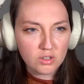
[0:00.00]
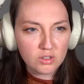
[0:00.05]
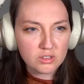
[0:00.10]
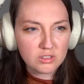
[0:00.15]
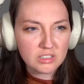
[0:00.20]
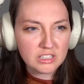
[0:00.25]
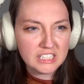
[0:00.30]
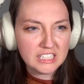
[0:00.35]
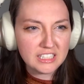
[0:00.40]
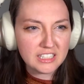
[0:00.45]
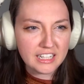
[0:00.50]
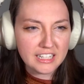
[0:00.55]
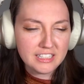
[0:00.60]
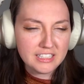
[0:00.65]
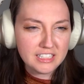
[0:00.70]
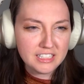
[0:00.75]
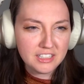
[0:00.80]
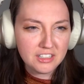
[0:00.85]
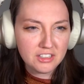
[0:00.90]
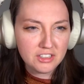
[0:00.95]
Early
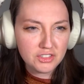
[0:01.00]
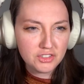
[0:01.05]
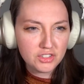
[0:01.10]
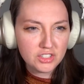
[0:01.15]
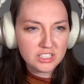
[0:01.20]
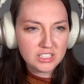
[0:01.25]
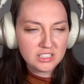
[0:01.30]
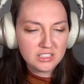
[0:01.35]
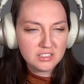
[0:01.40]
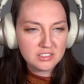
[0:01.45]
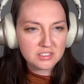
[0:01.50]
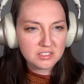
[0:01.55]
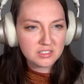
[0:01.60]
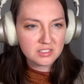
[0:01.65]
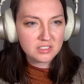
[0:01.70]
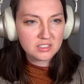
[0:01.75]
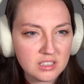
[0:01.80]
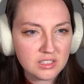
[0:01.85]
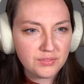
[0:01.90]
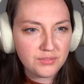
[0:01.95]
1900s?
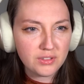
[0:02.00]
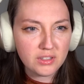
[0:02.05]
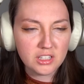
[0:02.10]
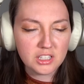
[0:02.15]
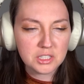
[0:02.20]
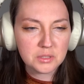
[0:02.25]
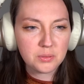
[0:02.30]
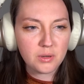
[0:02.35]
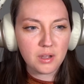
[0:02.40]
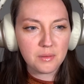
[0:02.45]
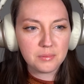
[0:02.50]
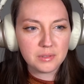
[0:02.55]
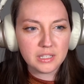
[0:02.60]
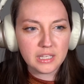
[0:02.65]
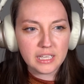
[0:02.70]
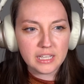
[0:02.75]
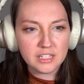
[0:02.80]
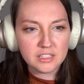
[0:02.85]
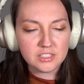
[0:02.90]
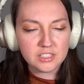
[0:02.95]
I feel like it's probably
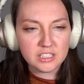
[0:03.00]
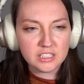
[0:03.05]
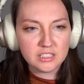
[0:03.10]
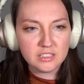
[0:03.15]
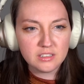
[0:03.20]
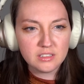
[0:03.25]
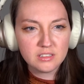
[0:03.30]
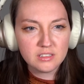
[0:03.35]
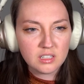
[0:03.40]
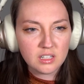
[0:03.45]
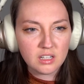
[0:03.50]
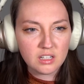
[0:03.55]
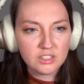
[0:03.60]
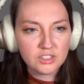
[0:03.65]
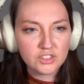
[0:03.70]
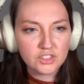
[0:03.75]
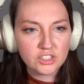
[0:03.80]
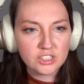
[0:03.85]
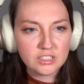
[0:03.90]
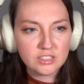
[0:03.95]

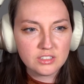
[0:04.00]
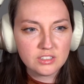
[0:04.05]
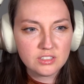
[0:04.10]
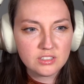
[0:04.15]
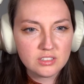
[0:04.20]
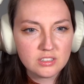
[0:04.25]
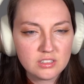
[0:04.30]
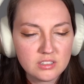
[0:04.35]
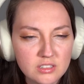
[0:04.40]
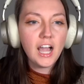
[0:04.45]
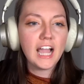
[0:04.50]
1800s.